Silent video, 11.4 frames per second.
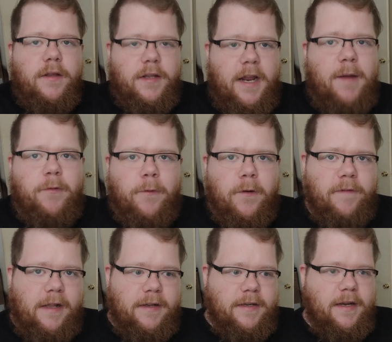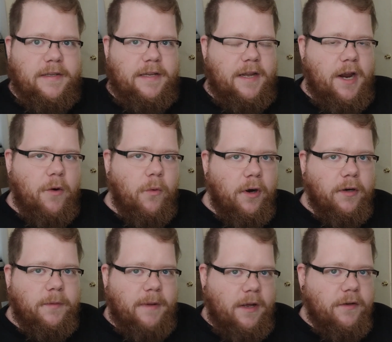The day before Valentine's Day, I
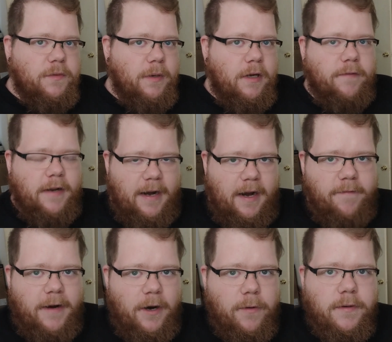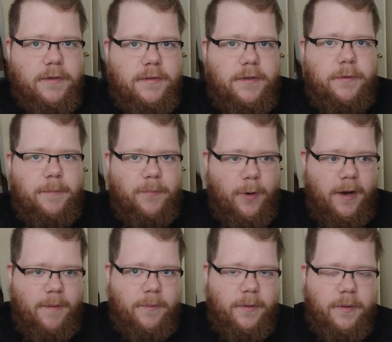worked about 12 and a half hours doing
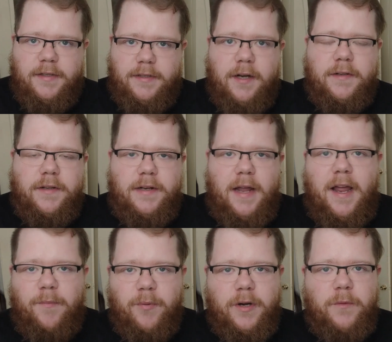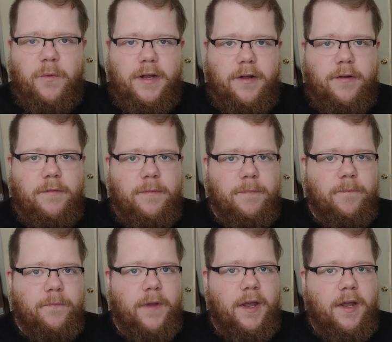prep, stuck to the diet pretty well,
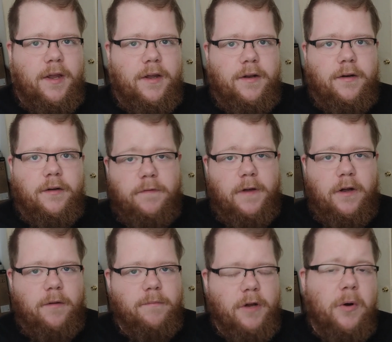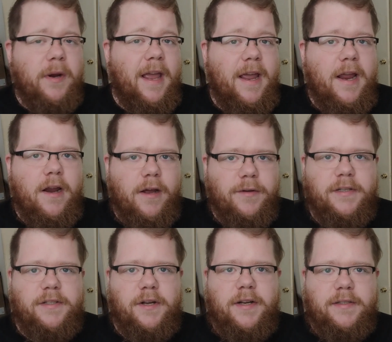and felt okay. I was
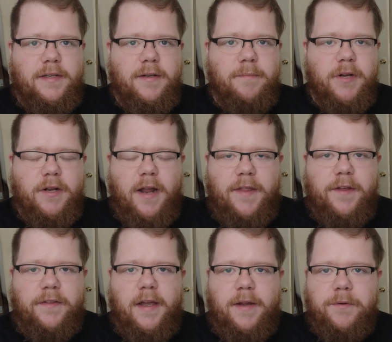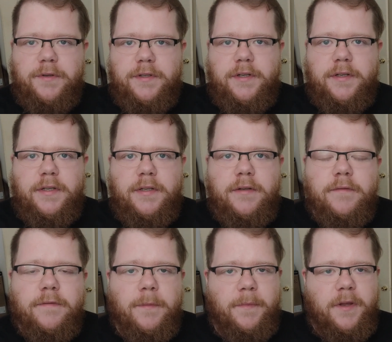exhausted, but I think that was just
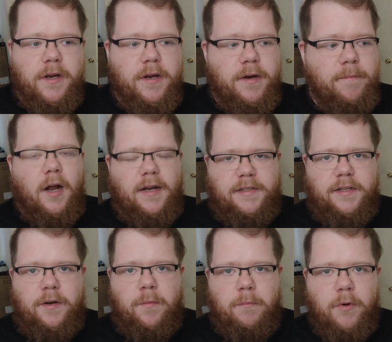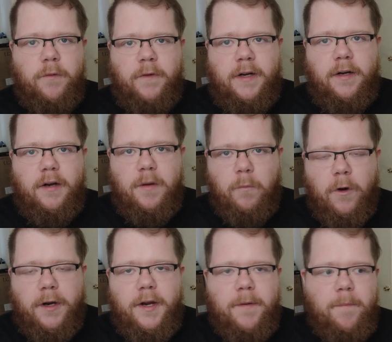from the constant moving and
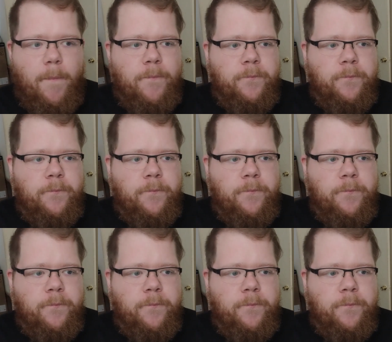working.